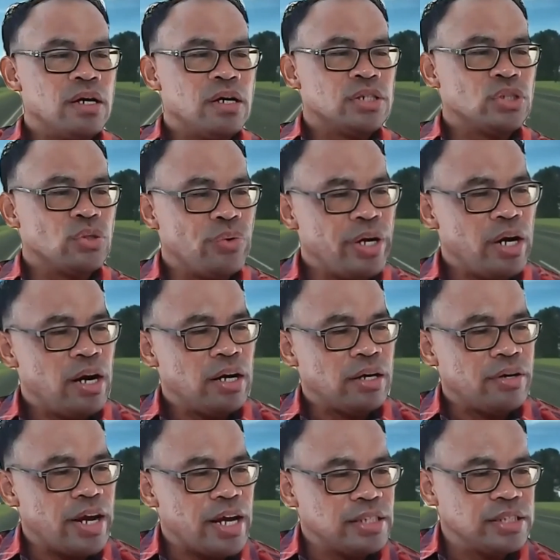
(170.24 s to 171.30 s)
So we are
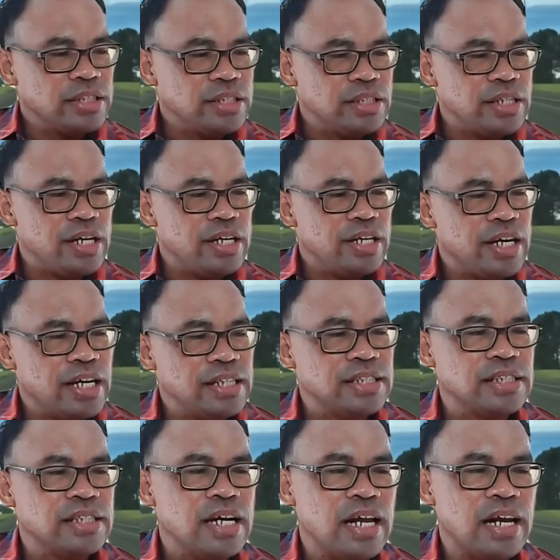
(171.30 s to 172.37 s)
created in
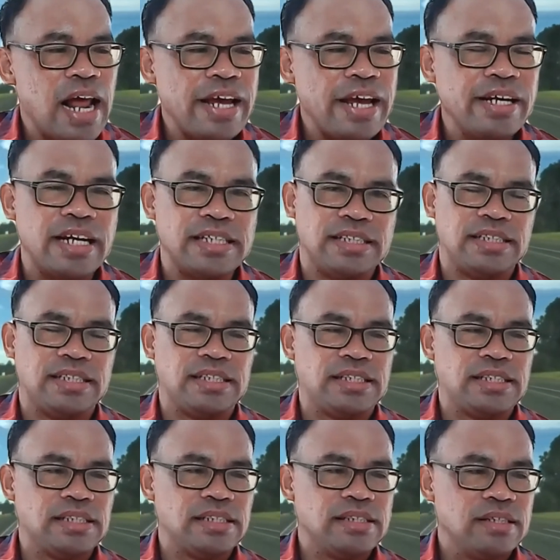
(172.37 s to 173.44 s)
His
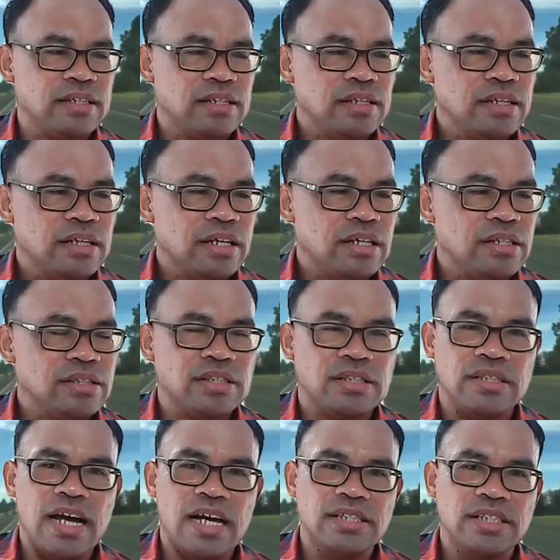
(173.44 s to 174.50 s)
likeness.
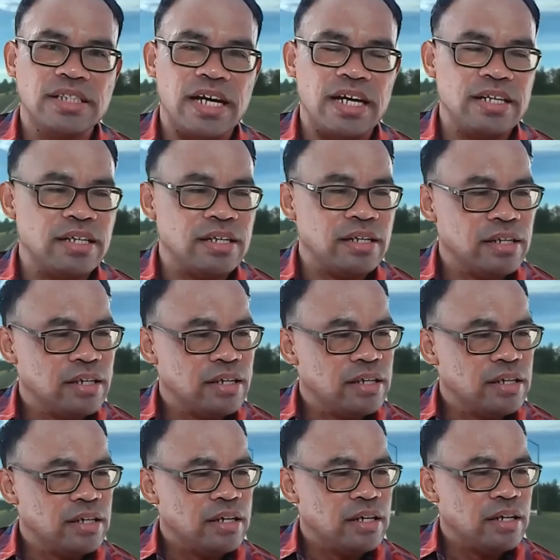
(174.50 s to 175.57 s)
God said,
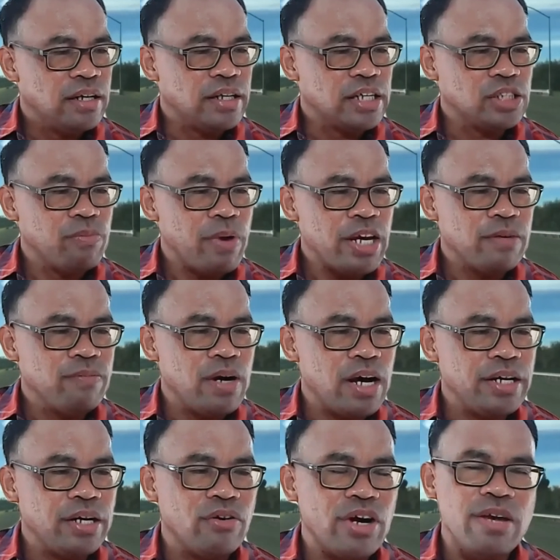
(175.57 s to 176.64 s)
let us make
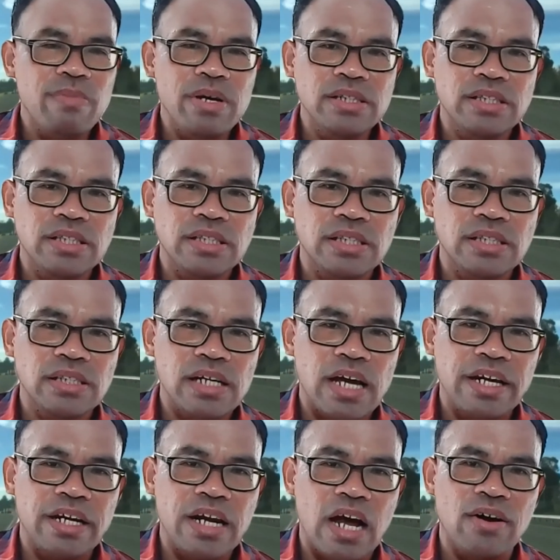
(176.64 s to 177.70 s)
man in our image
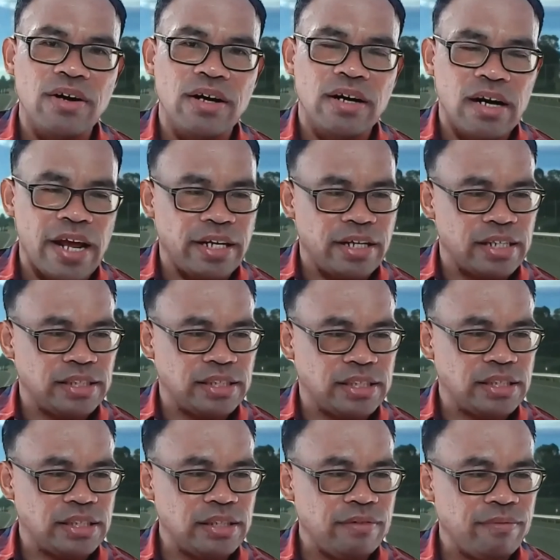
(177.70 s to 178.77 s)
and in our
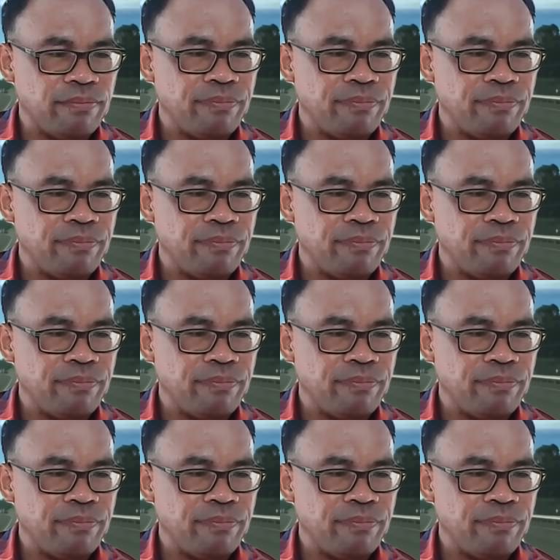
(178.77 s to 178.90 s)
likeness.